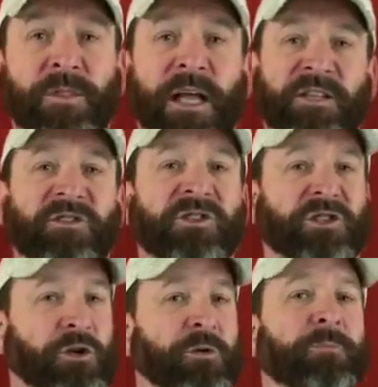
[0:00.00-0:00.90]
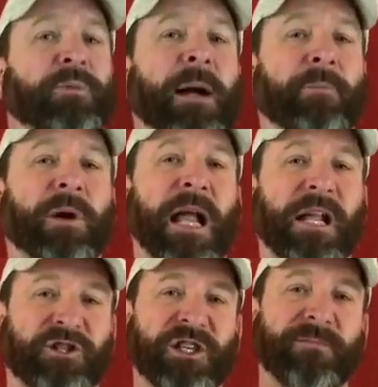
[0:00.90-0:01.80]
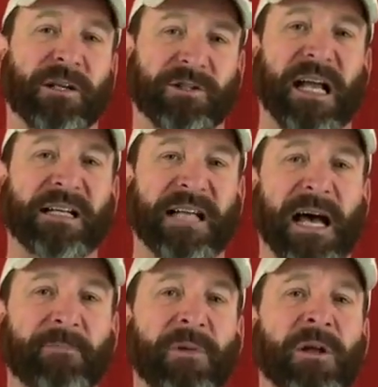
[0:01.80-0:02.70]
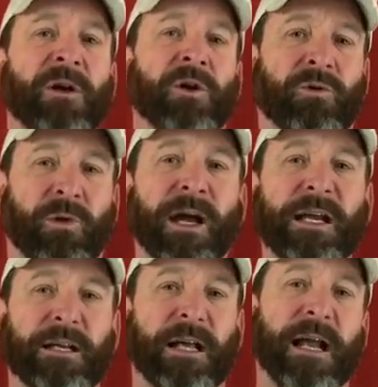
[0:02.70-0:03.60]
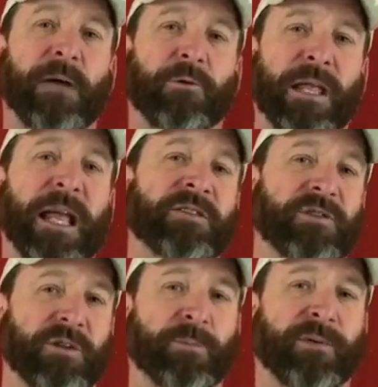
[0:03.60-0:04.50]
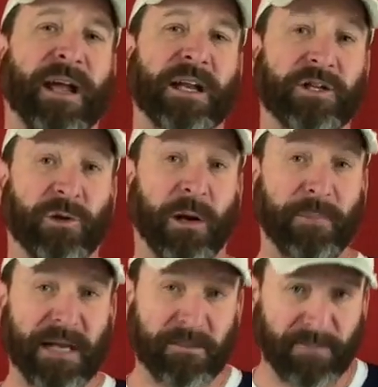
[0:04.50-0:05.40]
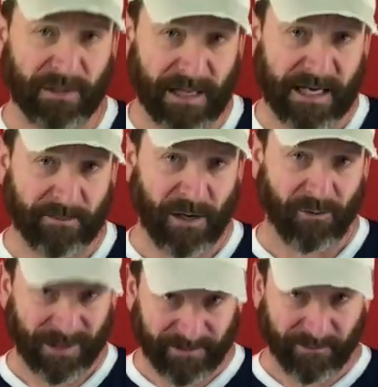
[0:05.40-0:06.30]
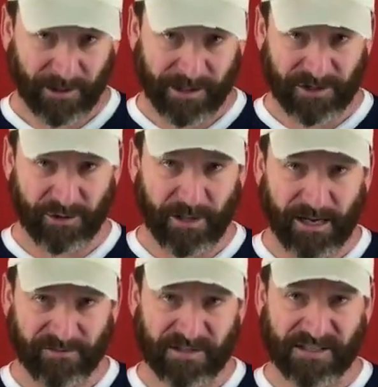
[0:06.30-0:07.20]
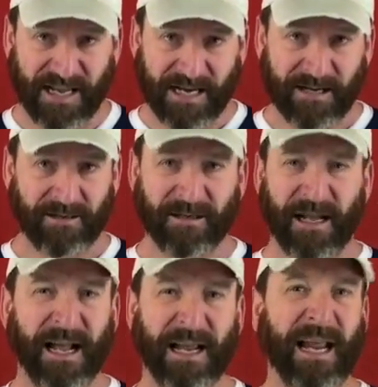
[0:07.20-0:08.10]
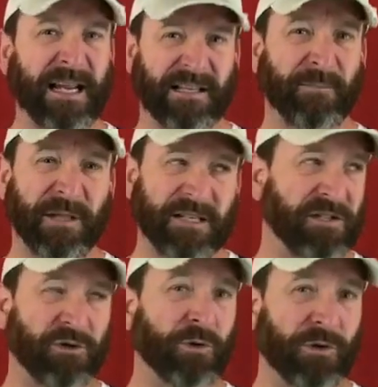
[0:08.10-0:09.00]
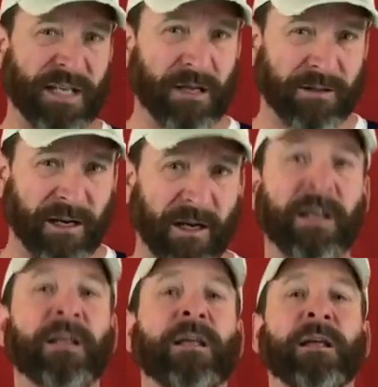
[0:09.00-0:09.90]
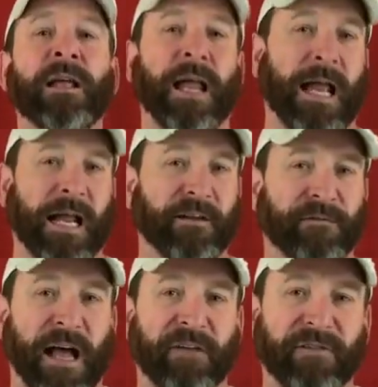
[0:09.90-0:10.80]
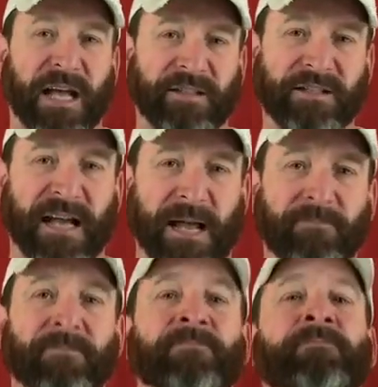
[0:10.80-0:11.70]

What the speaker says: That's 2andproper@gmail.com. write and I will answer you, provided you are being polite about whatever it is you have to say. I hate some of these tools out there. And if I've got the time.